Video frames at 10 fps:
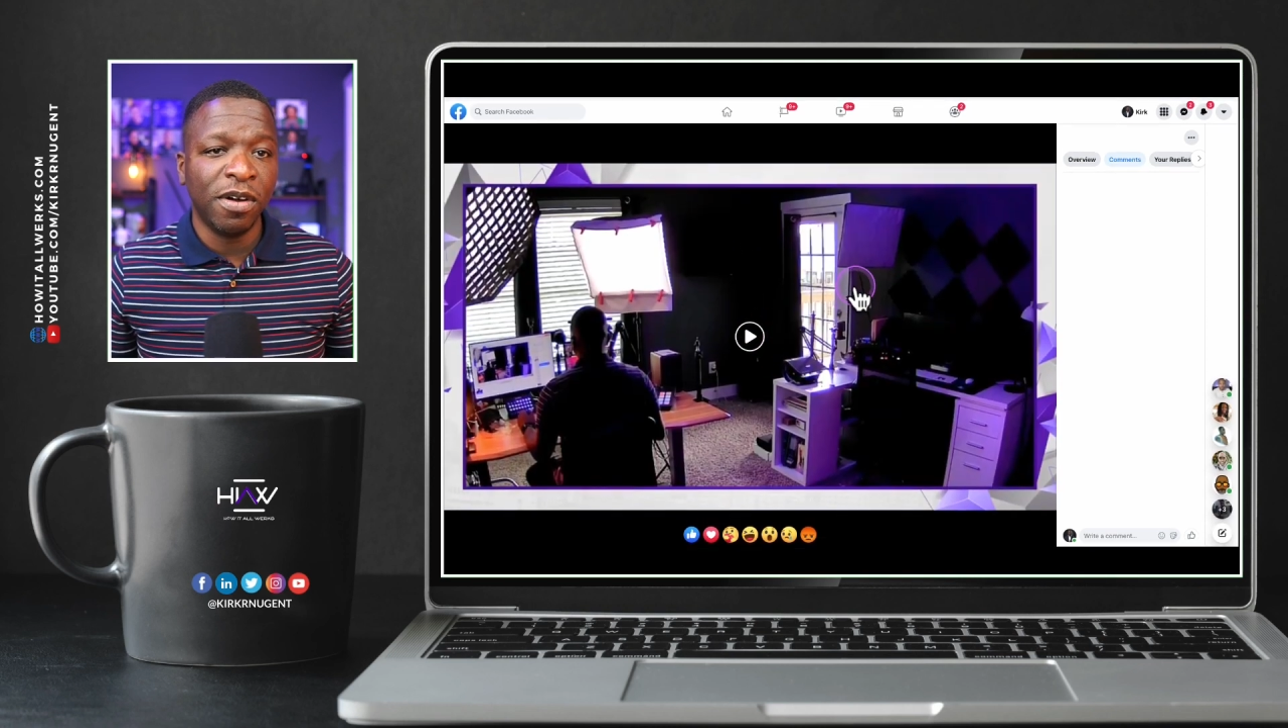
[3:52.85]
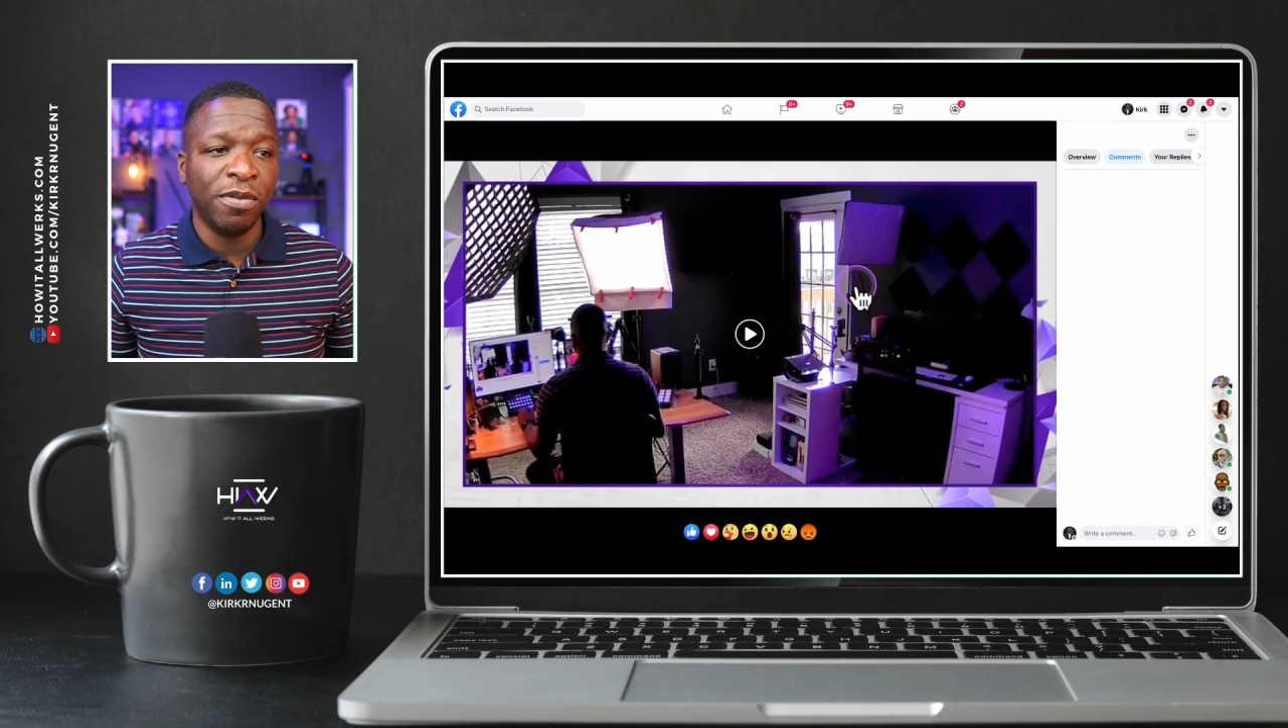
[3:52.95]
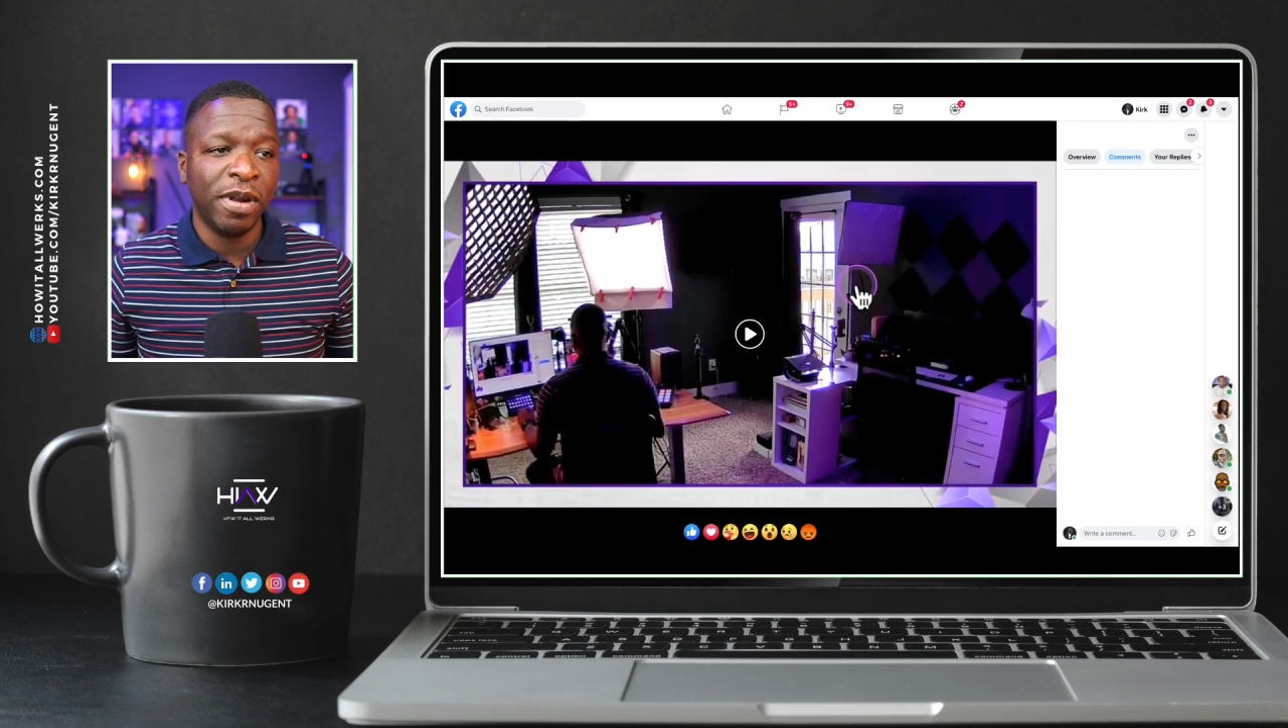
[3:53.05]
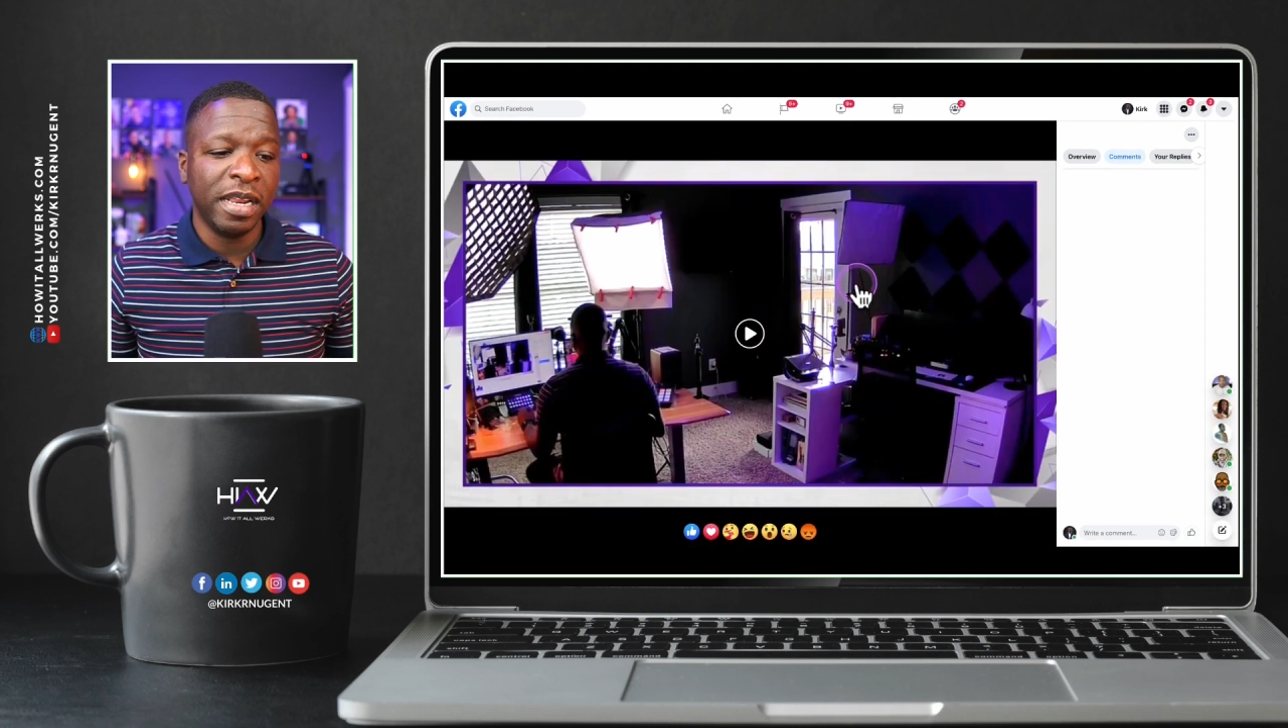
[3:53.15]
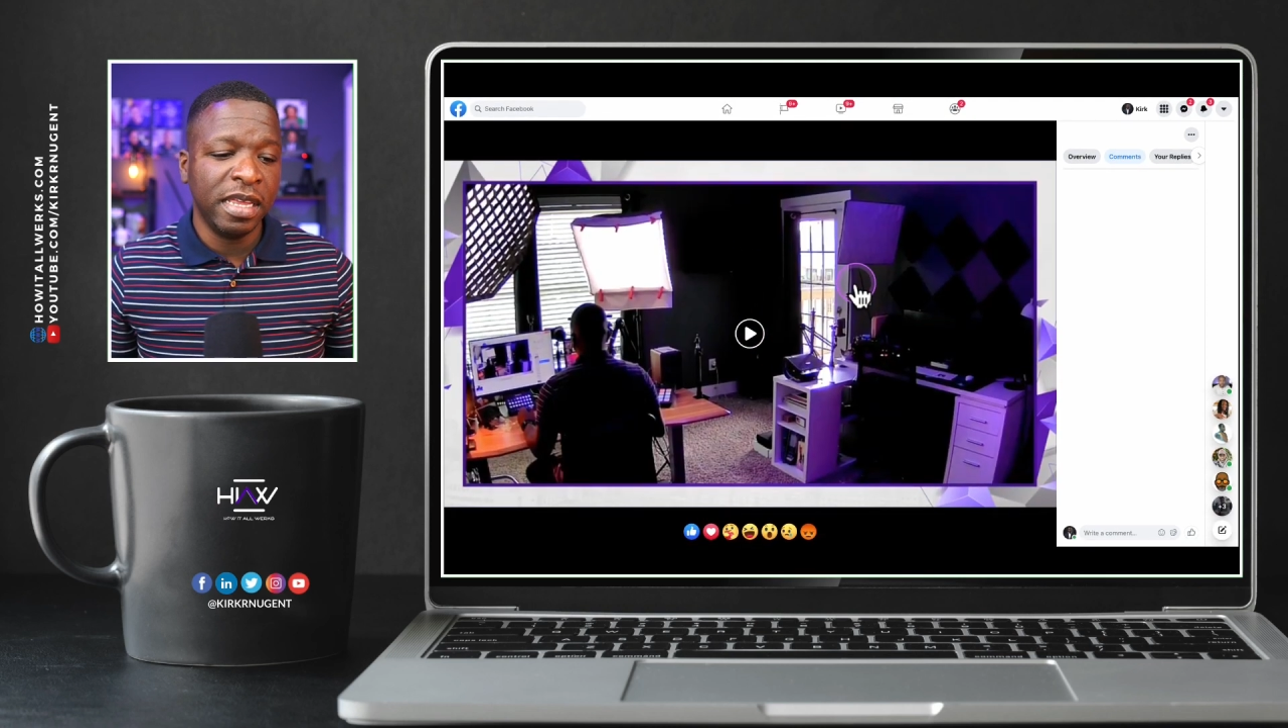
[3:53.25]

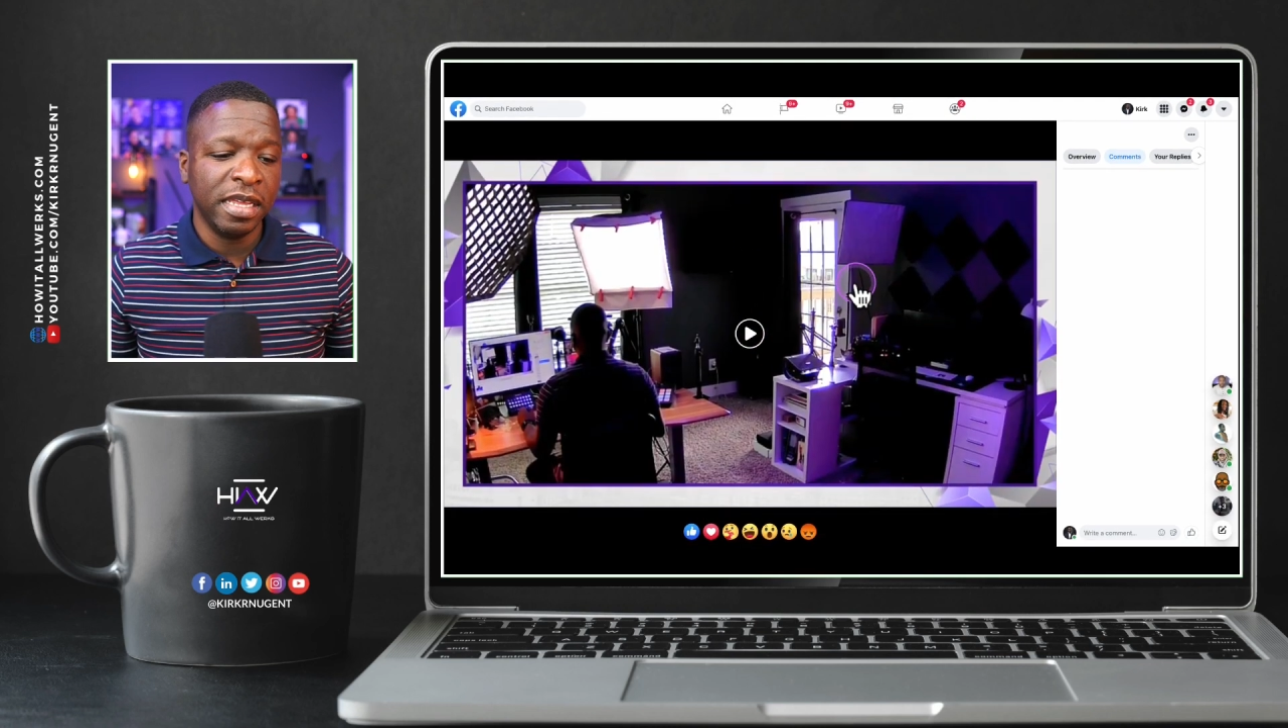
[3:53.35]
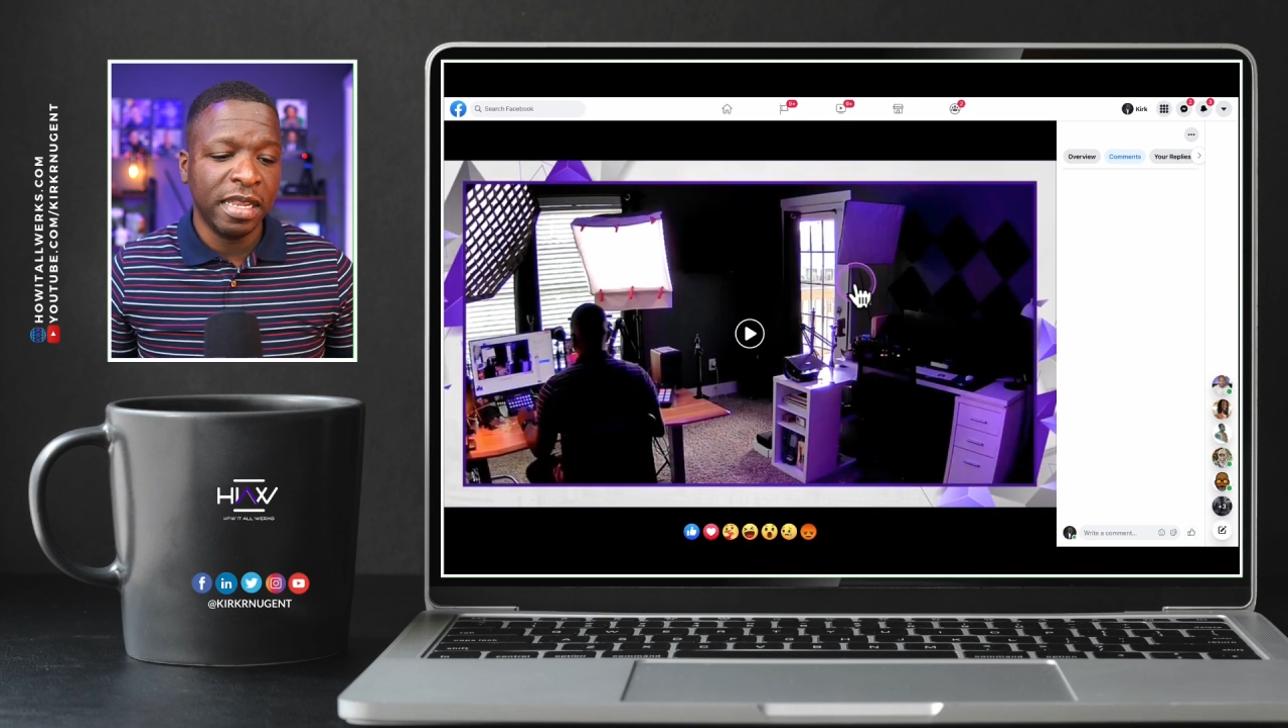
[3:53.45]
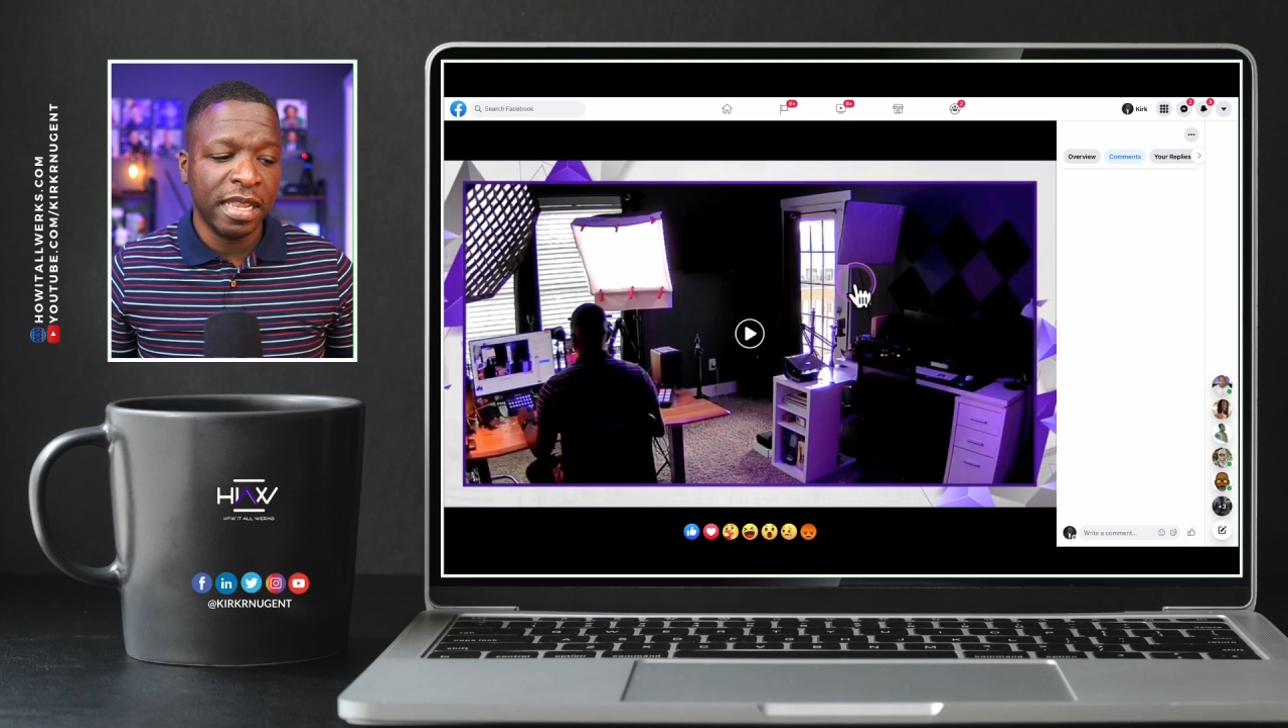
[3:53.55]
already